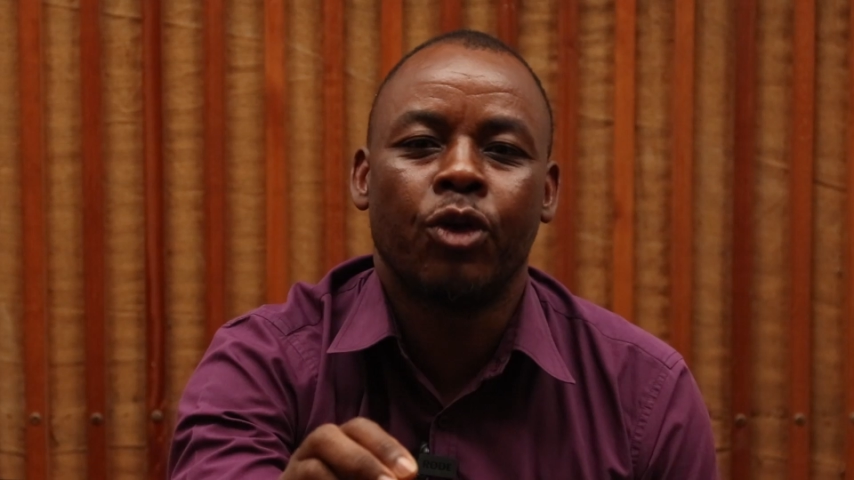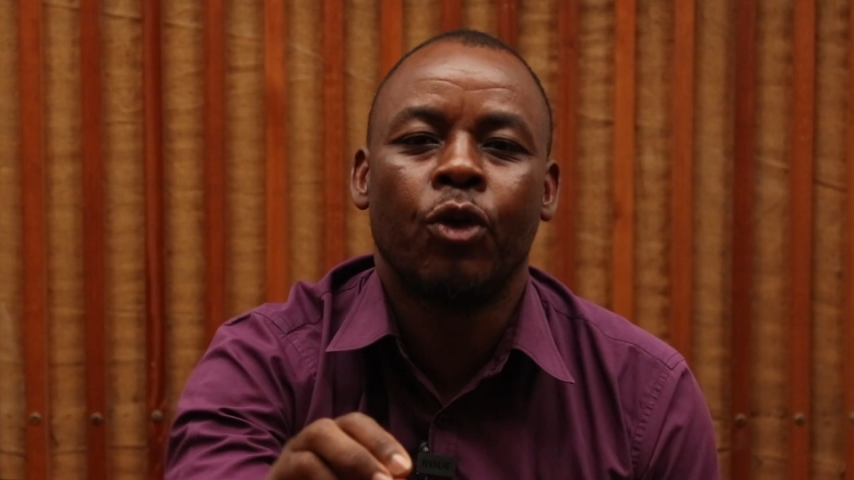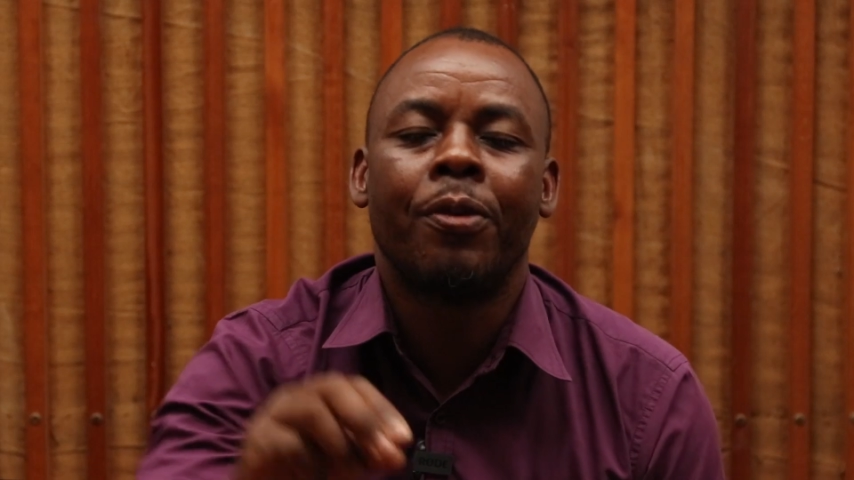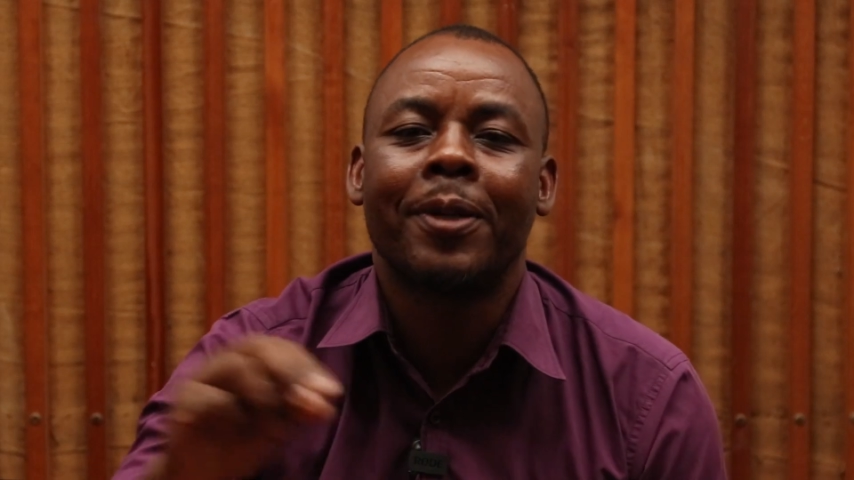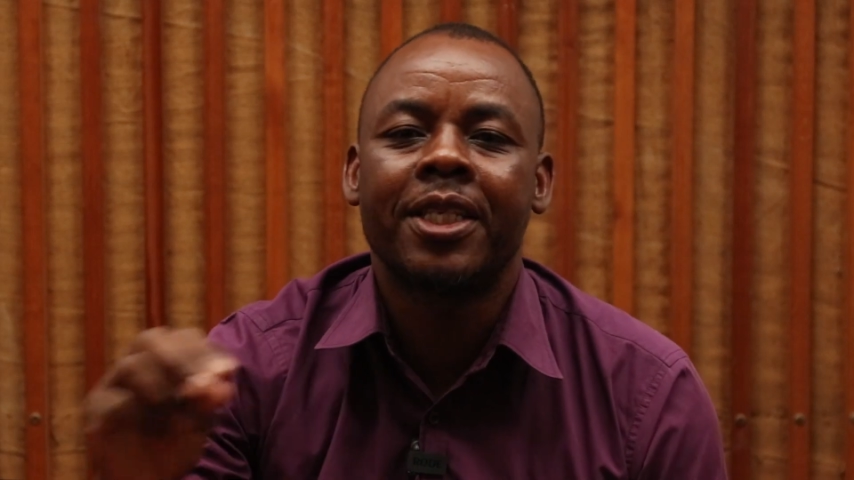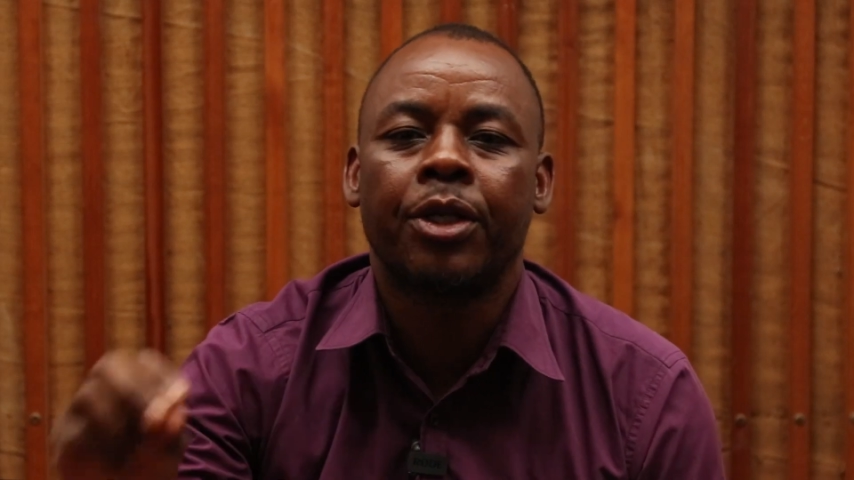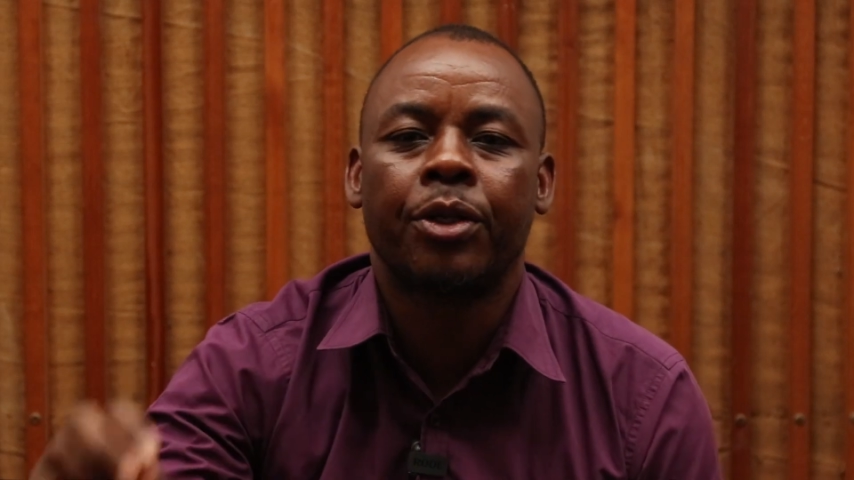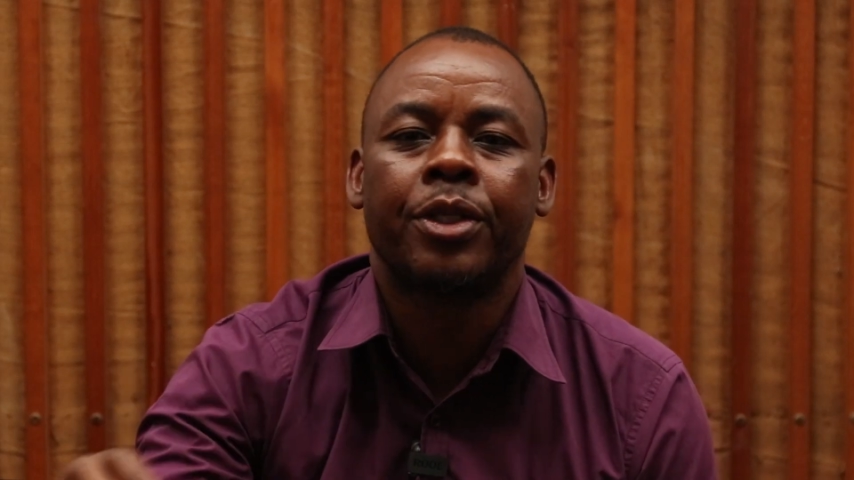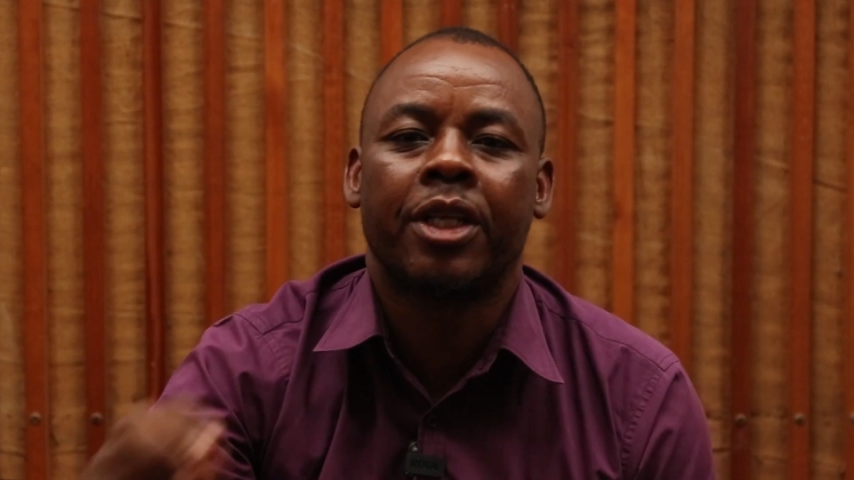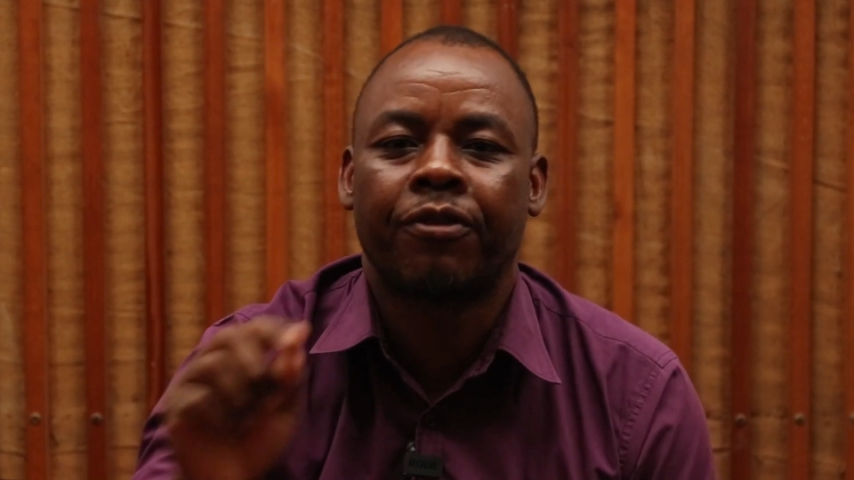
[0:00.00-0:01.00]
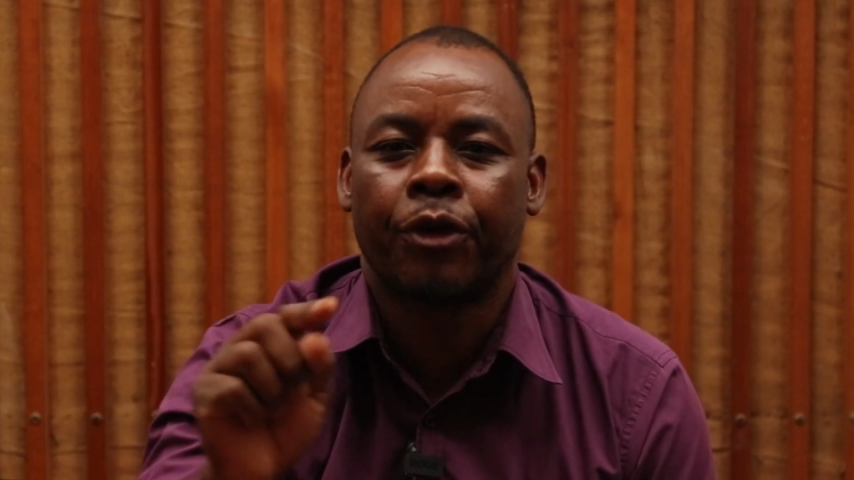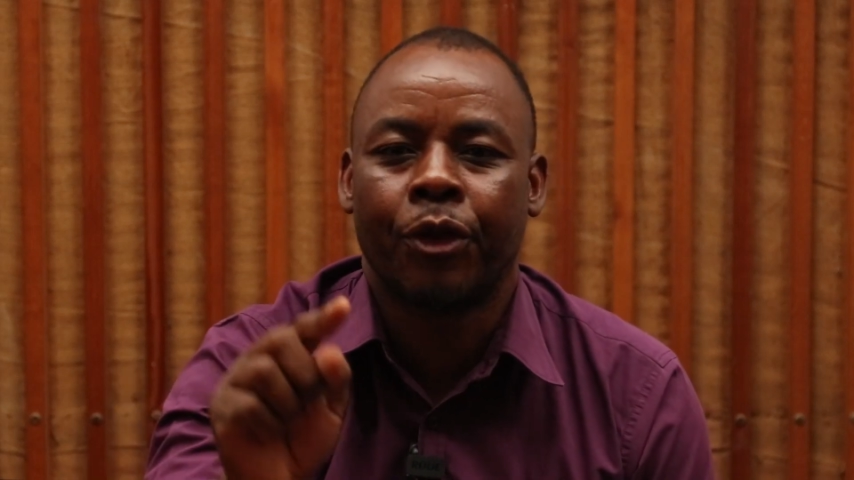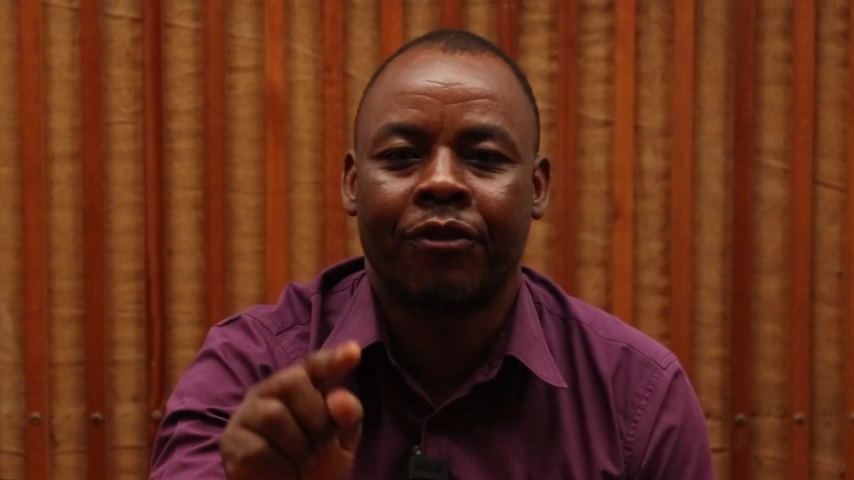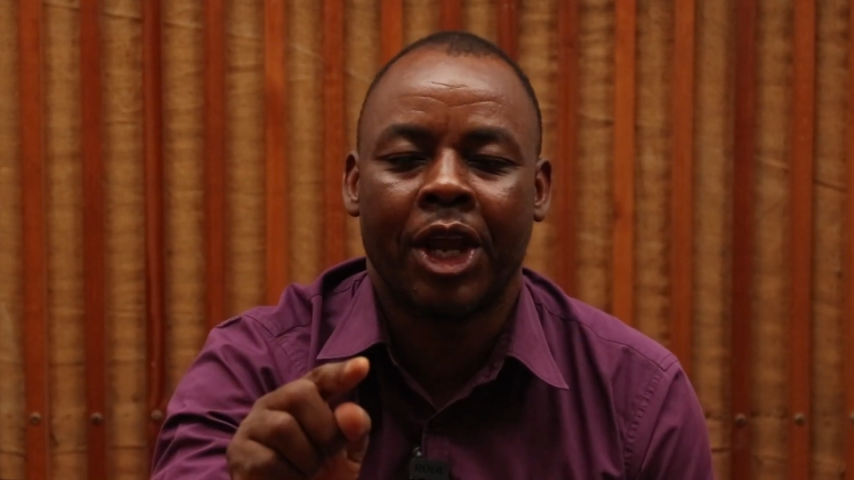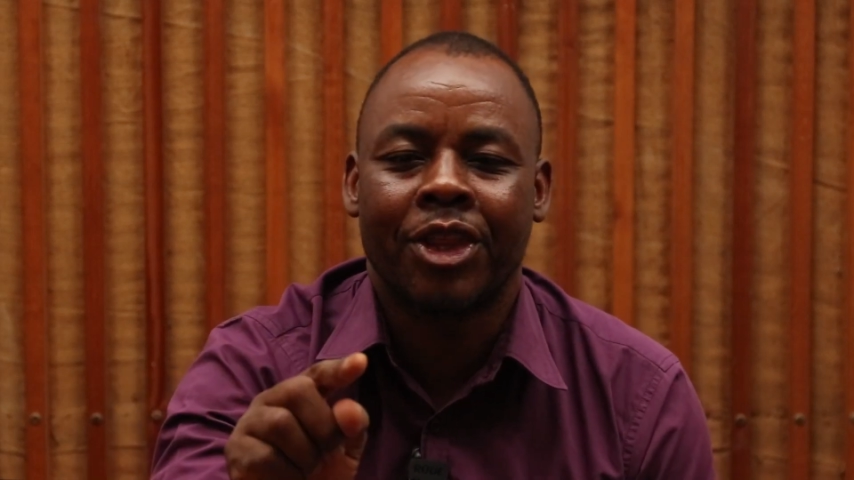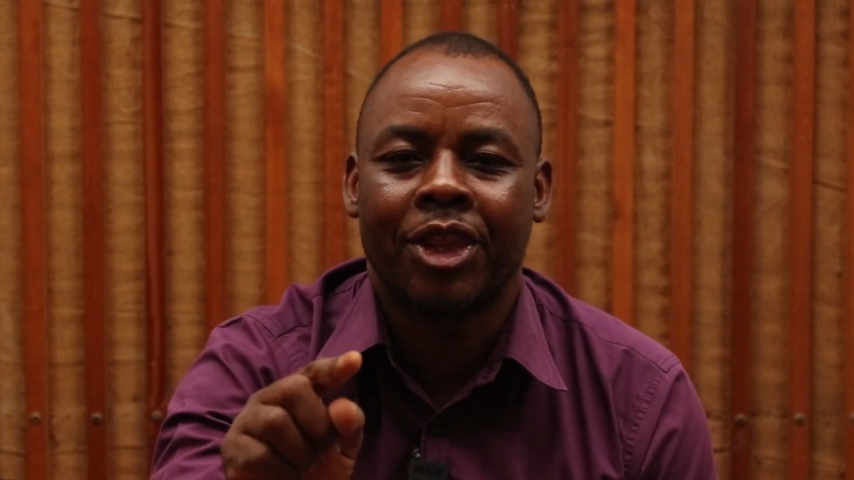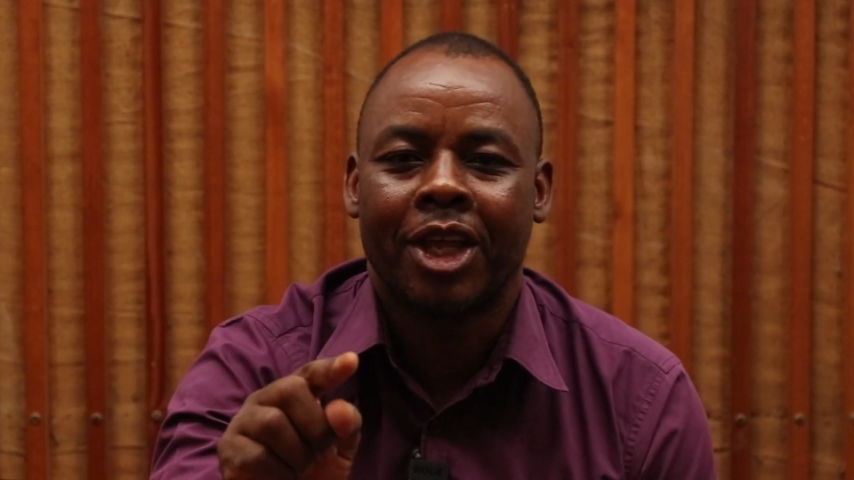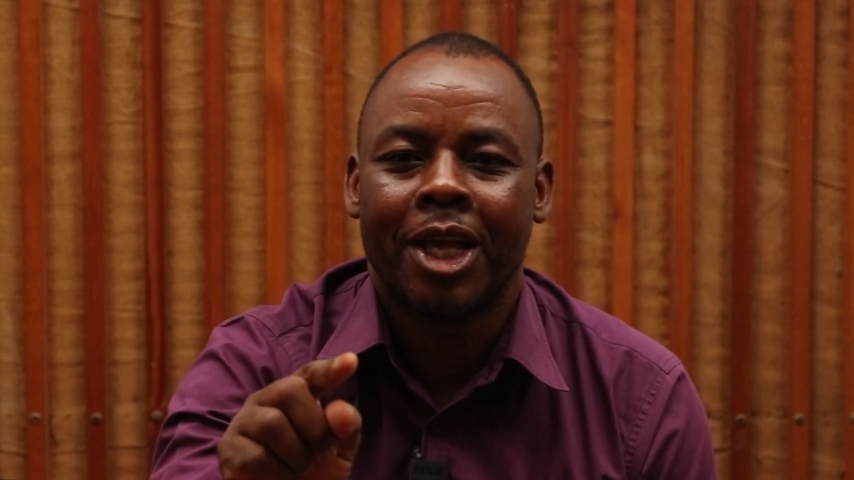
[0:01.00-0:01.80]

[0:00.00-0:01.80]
You will be persecuted for your faith.